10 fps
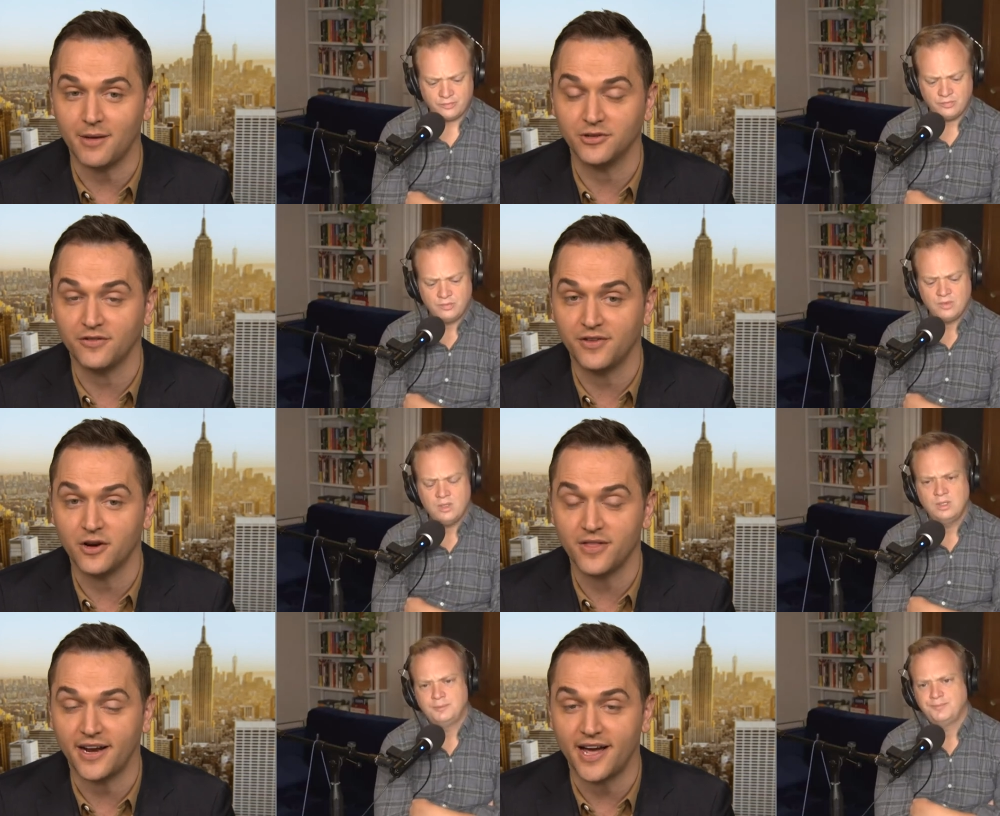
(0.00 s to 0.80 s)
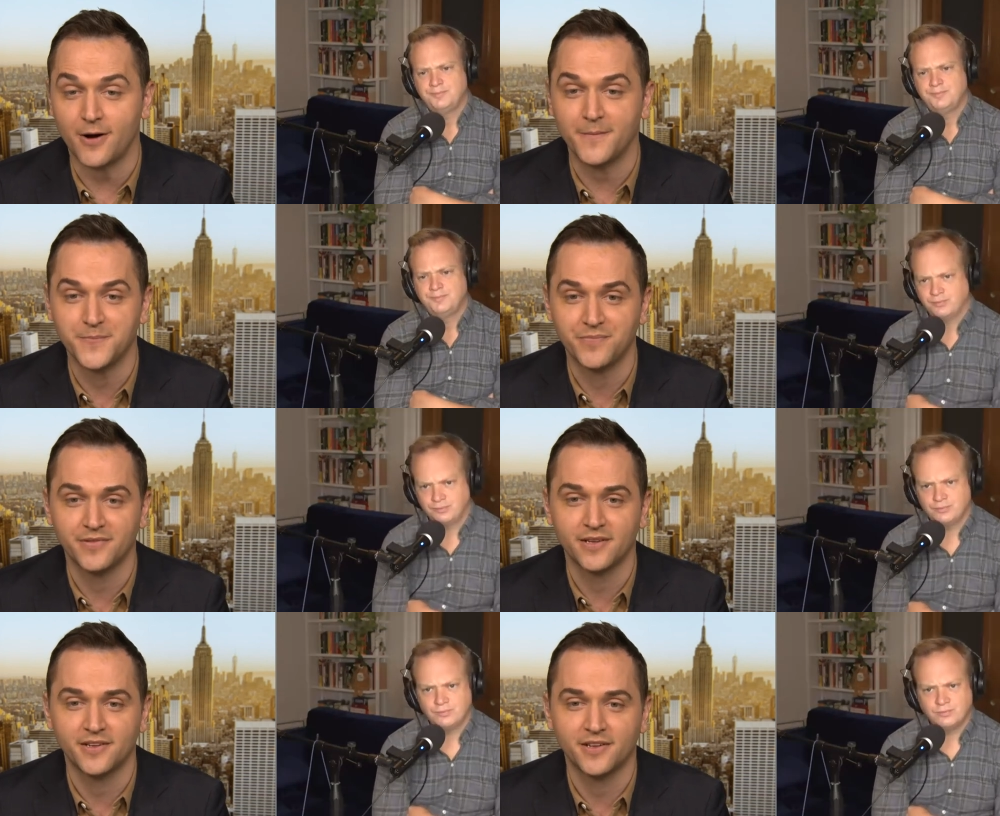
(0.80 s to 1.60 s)
Speaker 1: able to figure that out.
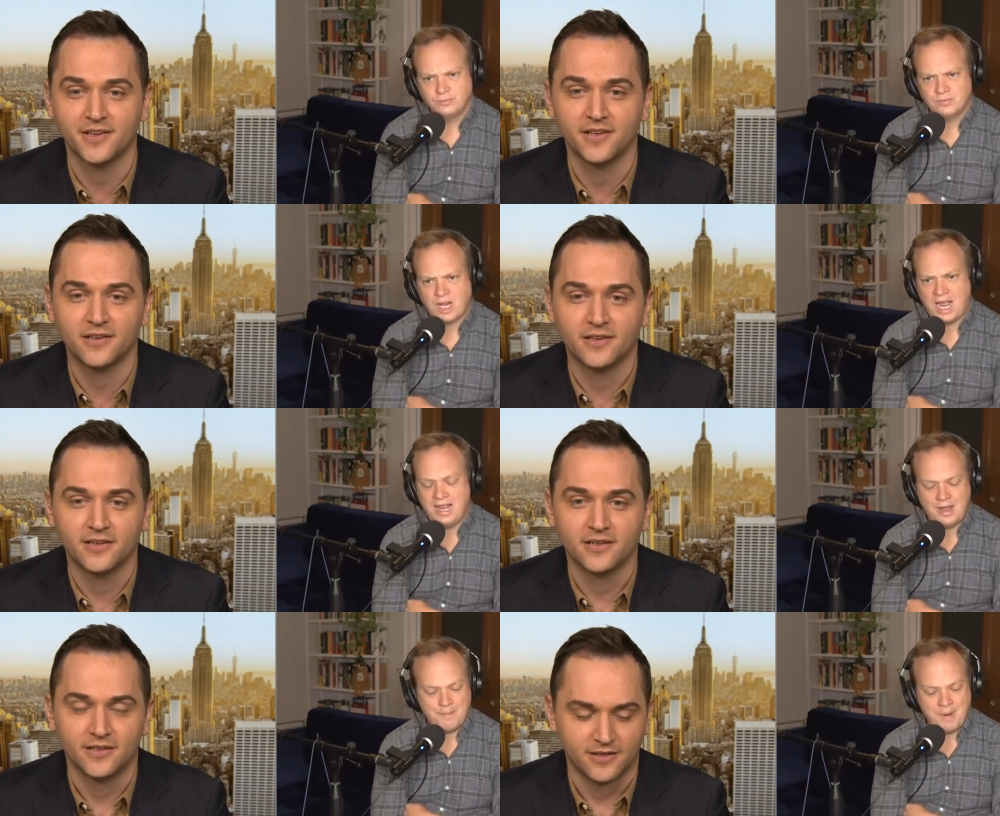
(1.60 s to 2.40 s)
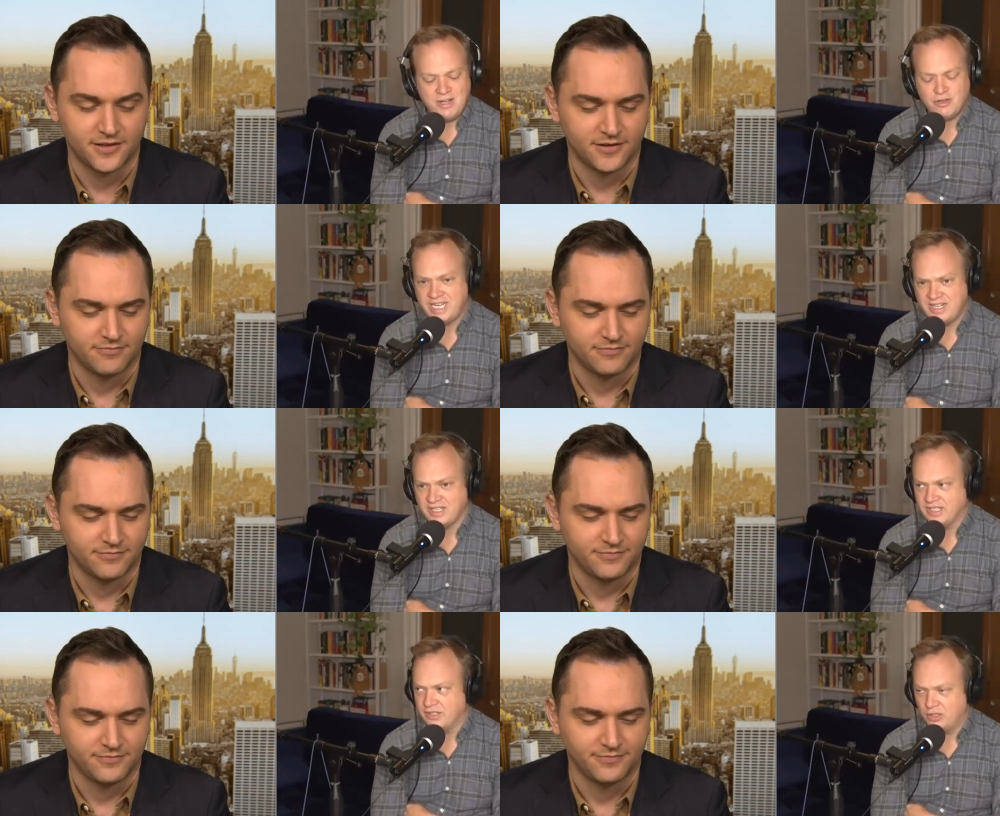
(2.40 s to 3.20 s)
Speaker 2: I, my
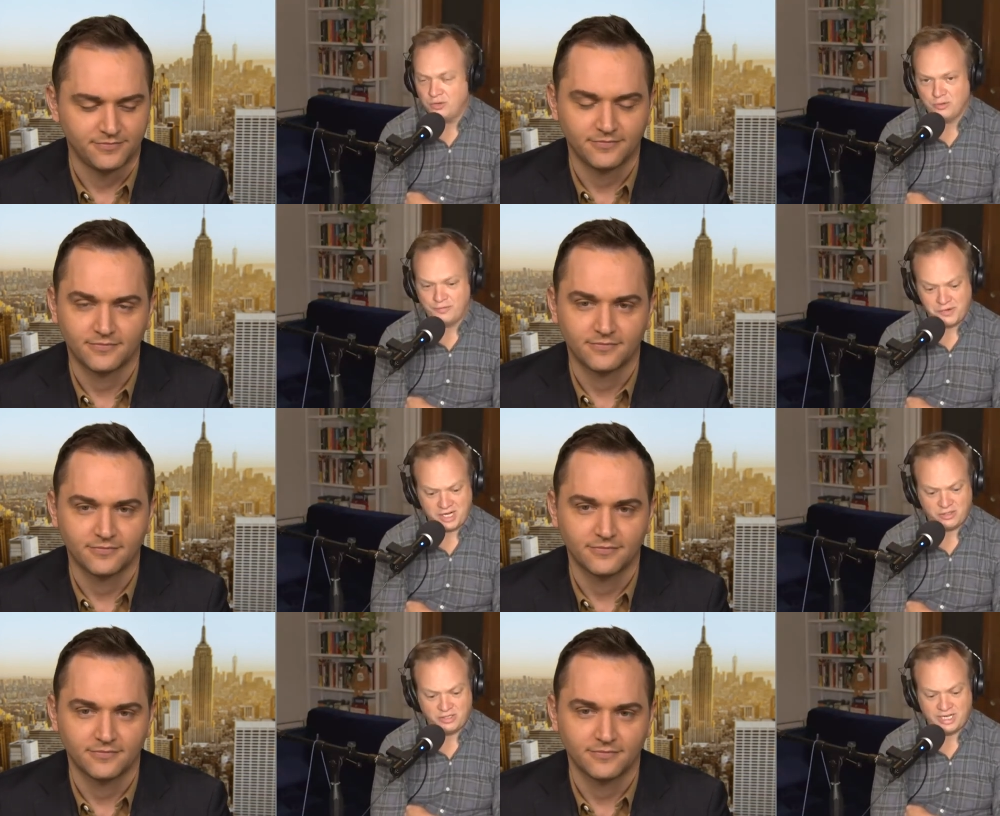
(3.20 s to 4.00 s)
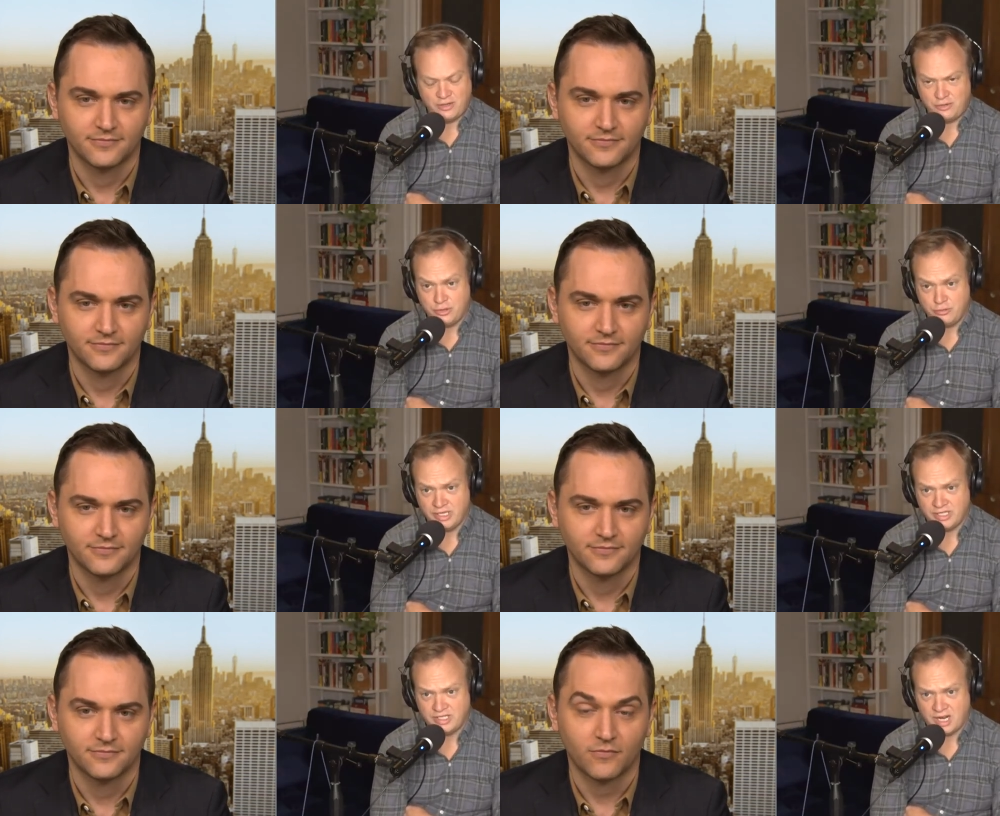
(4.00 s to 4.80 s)
understanding is the Google phone actually can do
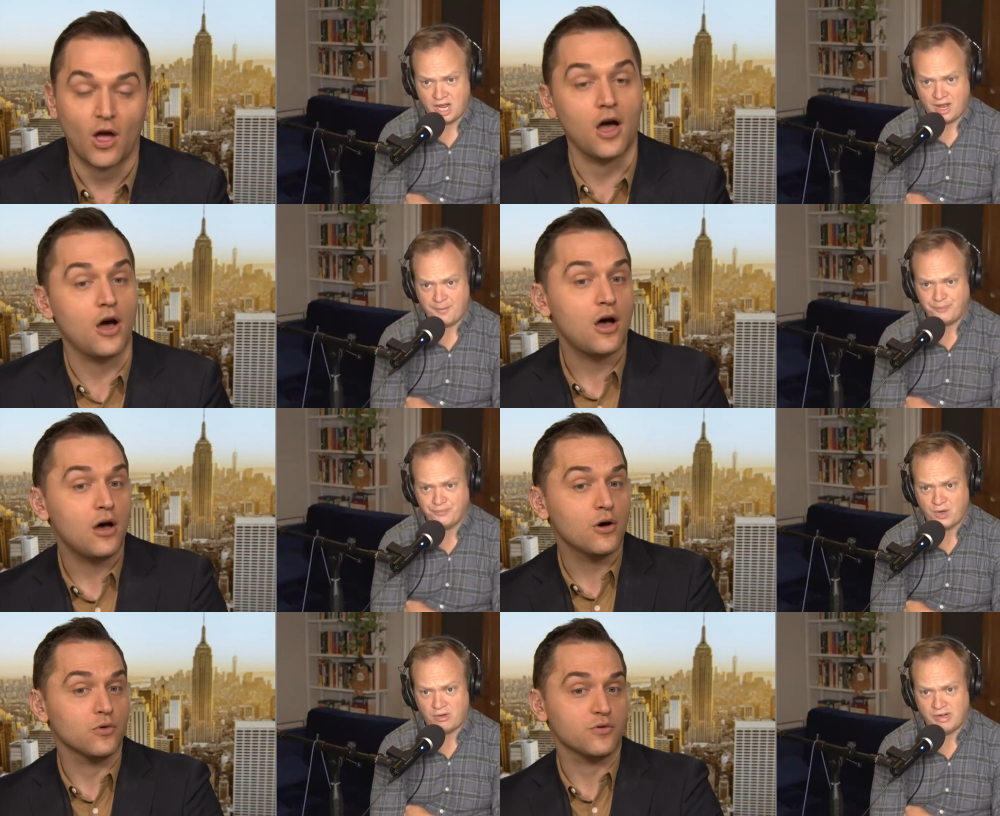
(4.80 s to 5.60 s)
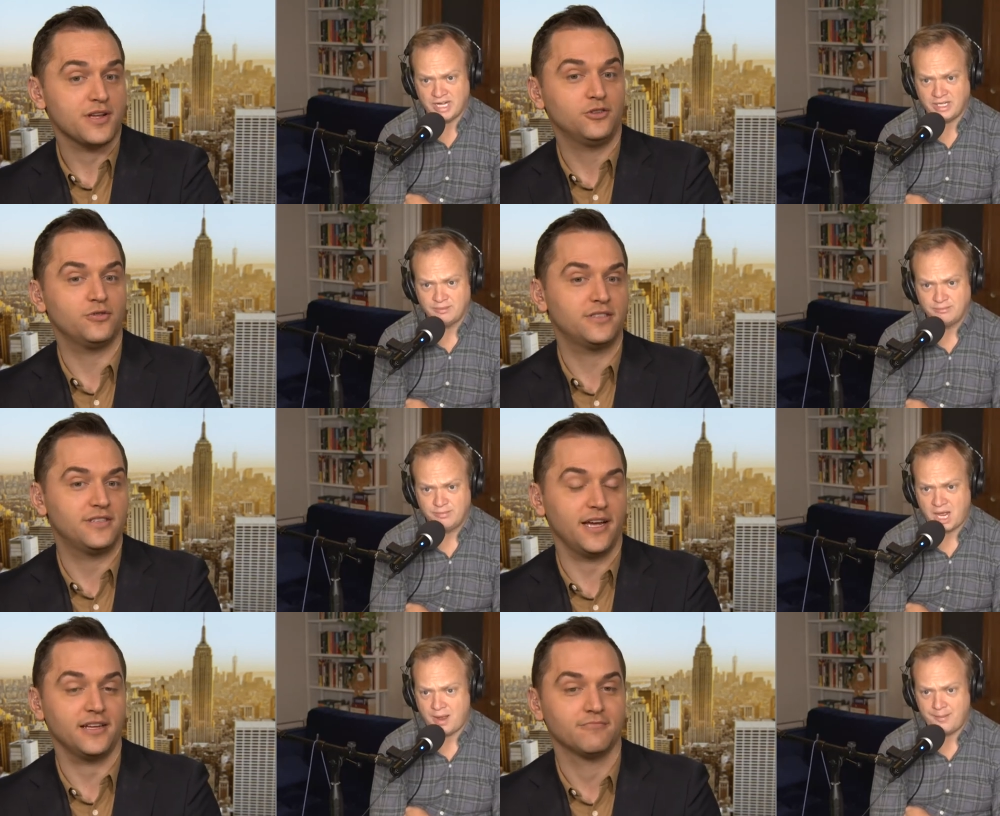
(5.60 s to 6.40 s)
this um, oh, already.
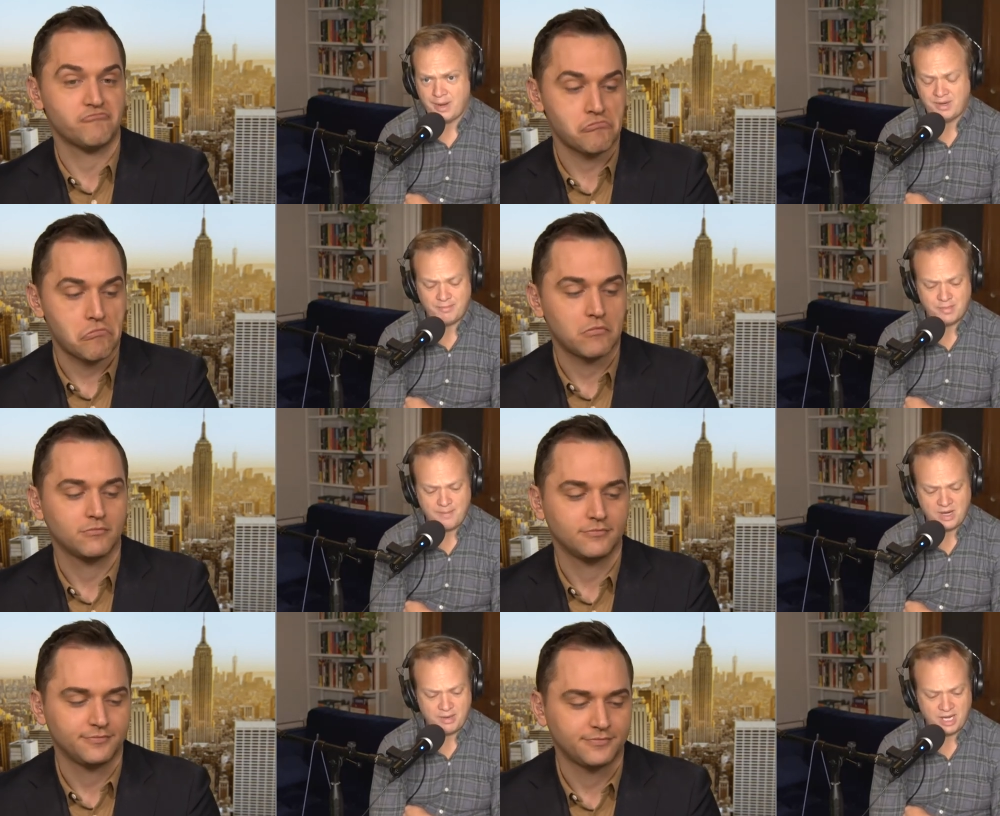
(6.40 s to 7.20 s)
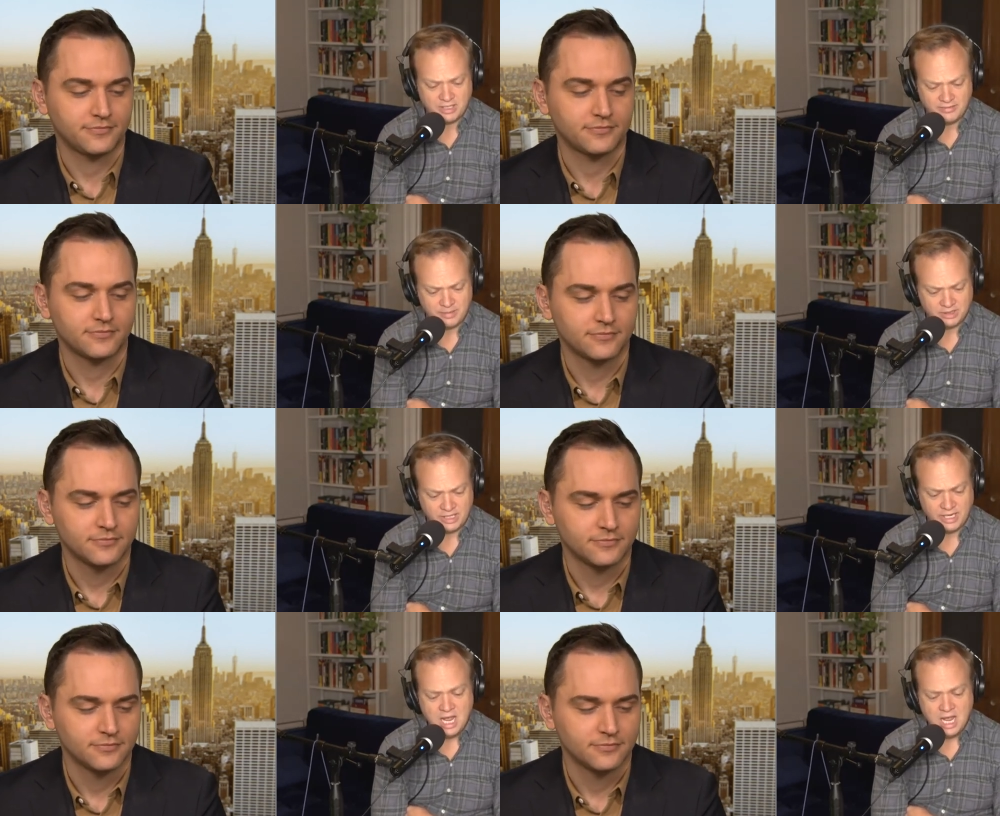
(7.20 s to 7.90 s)
Interesting. Uh, I'm not I'm not positive about that.